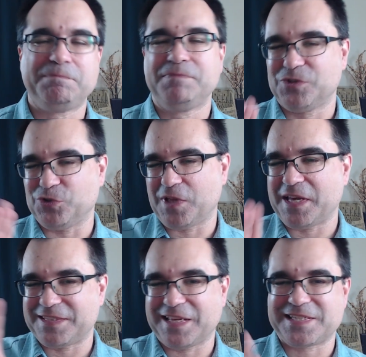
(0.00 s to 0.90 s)
So
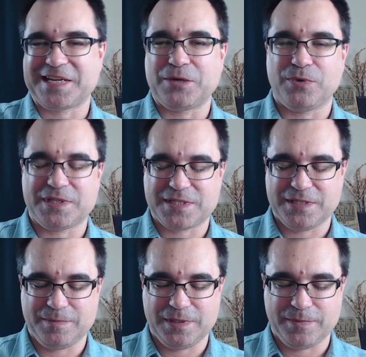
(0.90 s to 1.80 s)
that's kind of what it's going to
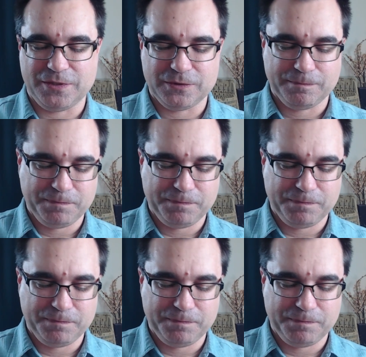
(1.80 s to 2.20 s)
be about.